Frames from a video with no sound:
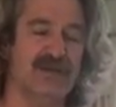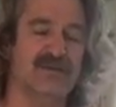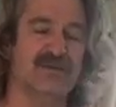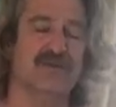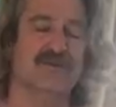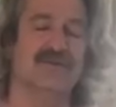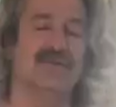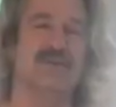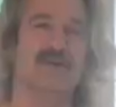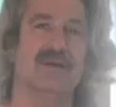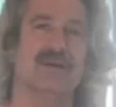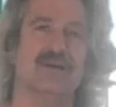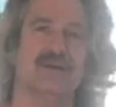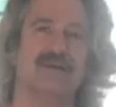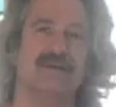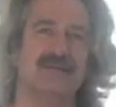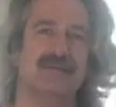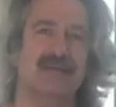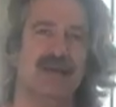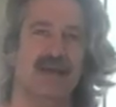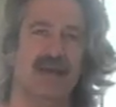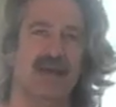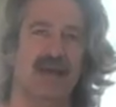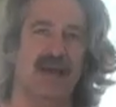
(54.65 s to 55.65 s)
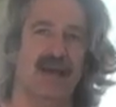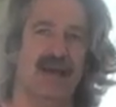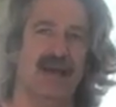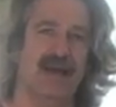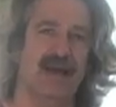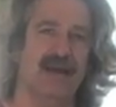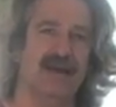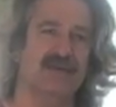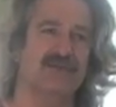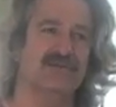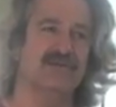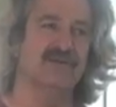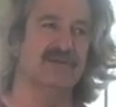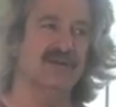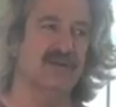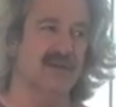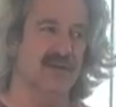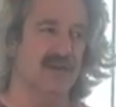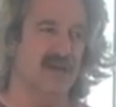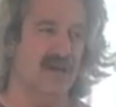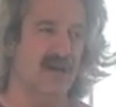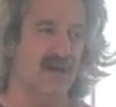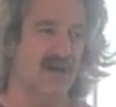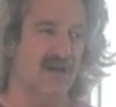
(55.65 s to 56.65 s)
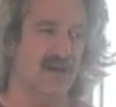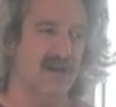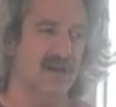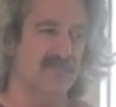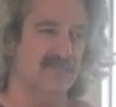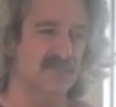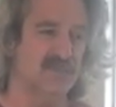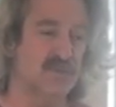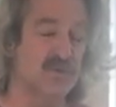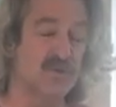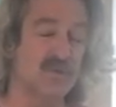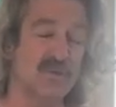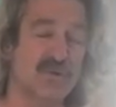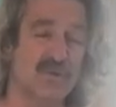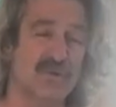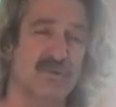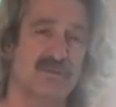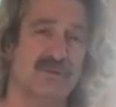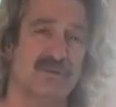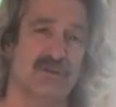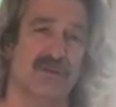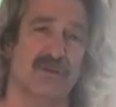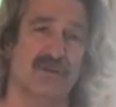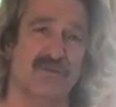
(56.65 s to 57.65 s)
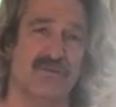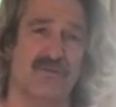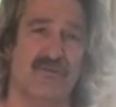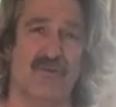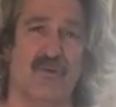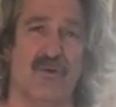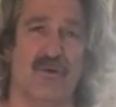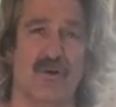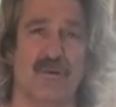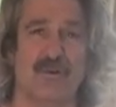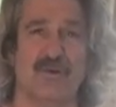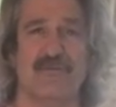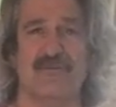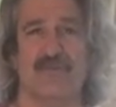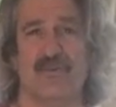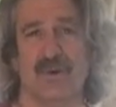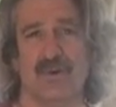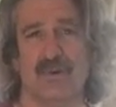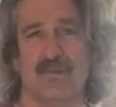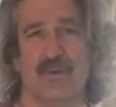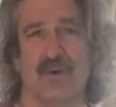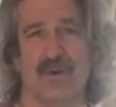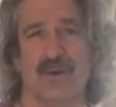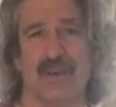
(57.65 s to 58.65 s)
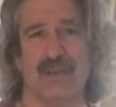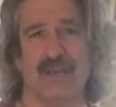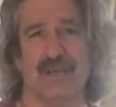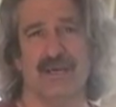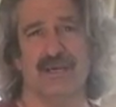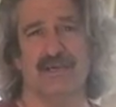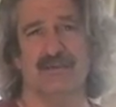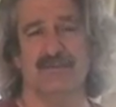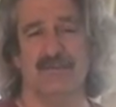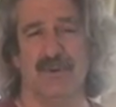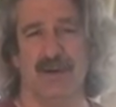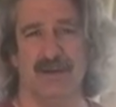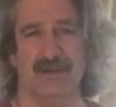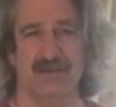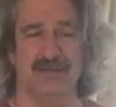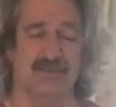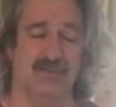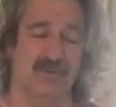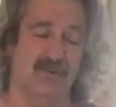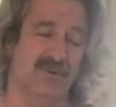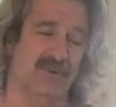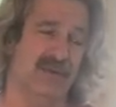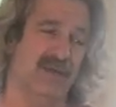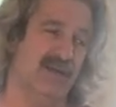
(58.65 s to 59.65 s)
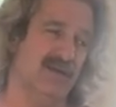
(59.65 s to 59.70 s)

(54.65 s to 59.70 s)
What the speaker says: to do things as true to the form of woodworking as possible, and that